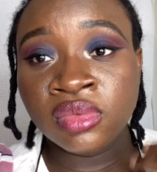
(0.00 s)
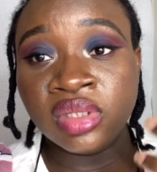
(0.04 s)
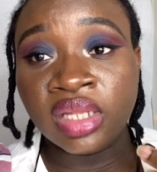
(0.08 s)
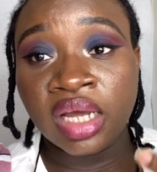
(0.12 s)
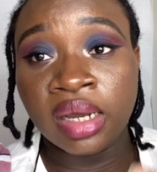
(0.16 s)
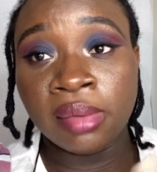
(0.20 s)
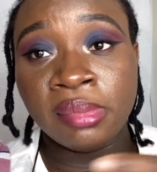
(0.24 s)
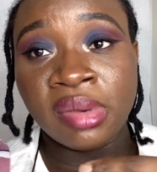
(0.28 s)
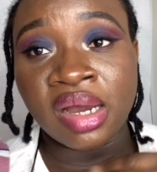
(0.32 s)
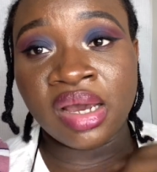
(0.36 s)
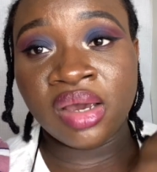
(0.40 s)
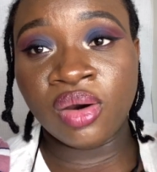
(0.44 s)

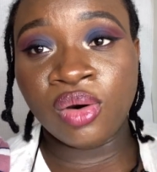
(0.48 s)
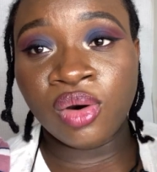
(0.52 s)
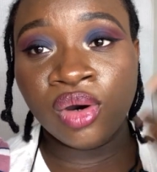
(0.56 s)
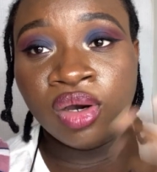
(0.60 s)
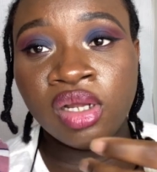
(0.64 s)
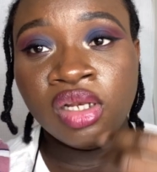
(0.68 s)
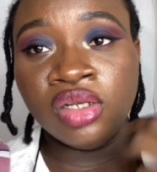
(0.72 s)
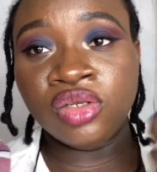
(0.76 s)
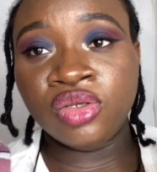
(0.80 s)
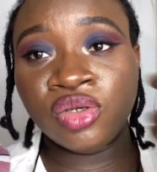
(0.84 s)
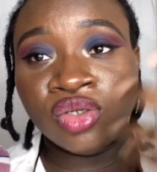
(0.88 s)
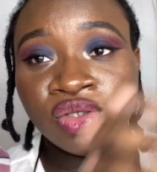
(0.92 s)
that my
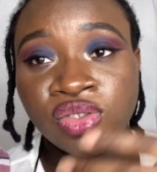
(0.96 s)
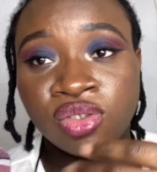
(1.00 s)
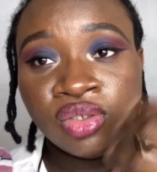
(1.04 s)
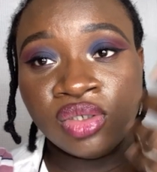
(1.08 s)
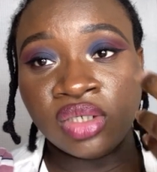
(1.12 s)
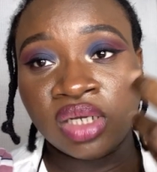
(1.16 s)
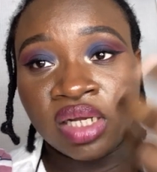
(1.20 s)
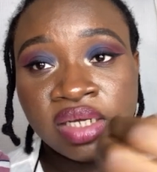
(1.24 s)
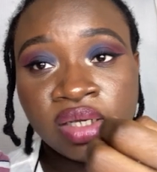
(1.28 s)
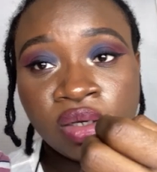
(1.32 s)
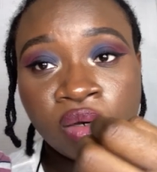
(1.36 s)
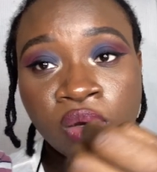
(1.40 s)
oil
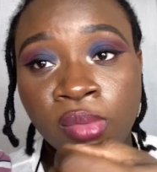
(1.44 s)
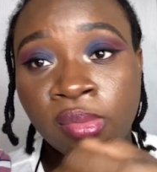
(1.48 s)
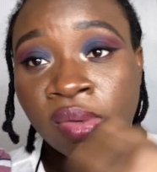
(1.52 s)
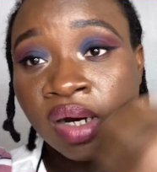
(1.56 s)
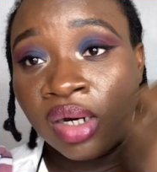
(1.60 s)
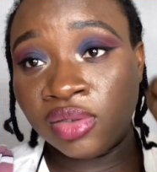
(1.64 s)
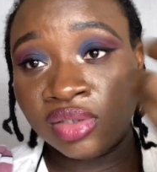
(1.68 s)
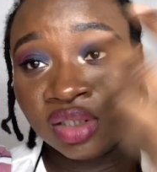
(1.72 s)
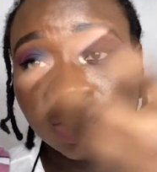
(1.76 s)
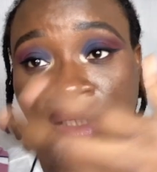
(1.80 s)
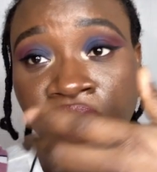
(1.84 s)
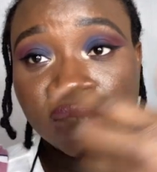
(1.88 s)
doesn't like come
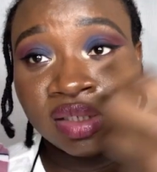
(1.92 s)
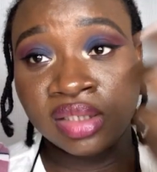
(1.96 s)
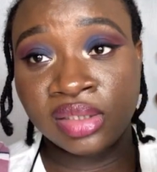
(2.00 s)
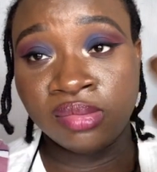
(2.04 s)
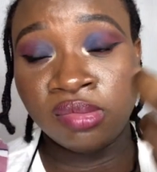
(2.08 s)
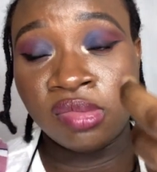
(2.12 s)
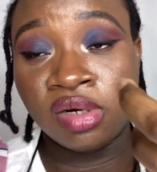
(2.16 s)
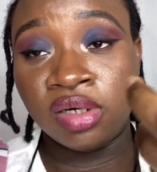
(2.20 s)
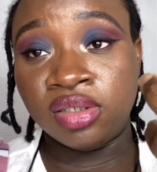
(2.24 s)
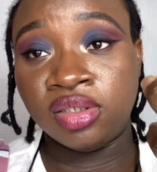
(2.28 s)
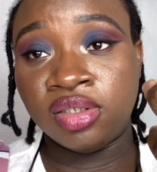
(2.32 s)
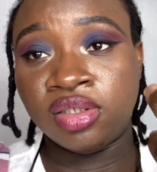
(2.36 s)
out
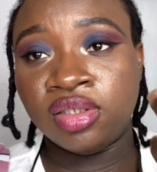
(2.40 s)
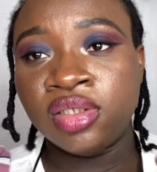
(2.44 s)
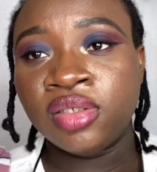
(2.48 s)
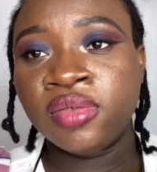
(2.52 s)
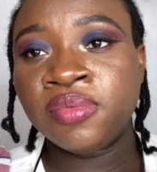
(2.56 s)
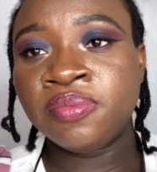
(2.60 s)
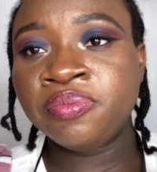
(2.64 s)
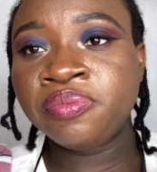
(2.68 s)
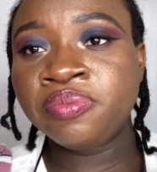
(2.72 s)
as much.